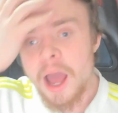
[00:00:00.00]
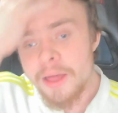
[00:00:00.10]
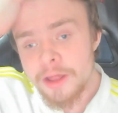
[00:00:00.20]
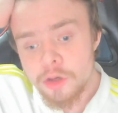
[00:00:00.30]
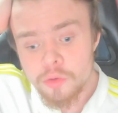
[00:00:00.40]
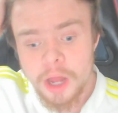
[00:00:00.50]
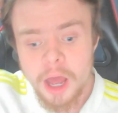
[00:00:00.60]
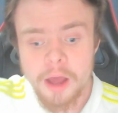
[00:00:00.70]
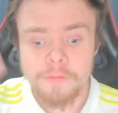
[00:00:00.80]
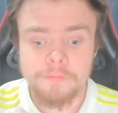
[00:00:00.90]
And then you'd
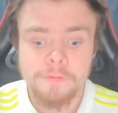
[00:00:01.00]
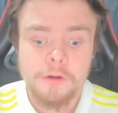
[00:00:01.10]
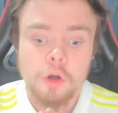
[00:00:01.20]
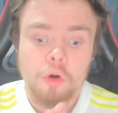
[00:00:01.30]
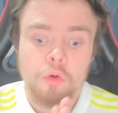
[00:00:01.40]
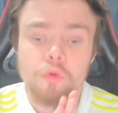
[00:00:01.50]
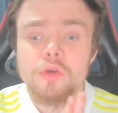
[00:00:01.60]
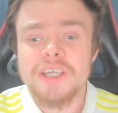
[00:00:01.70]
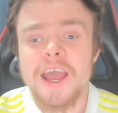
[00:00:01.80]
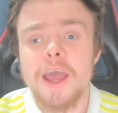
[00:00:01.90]
have
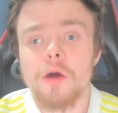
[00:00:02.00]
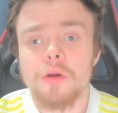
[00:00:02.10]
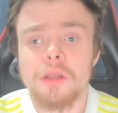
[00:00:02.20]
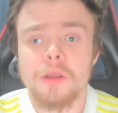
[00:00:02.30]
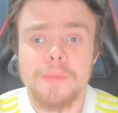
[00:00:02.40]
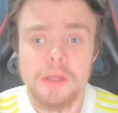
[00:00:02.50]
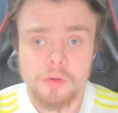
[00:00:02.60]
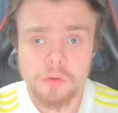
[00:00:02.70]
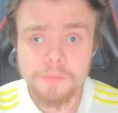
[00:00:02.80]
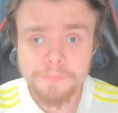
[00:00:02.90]
Ruter in the
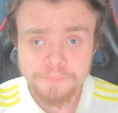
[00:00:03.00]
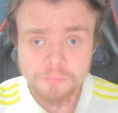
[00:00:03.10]
middle.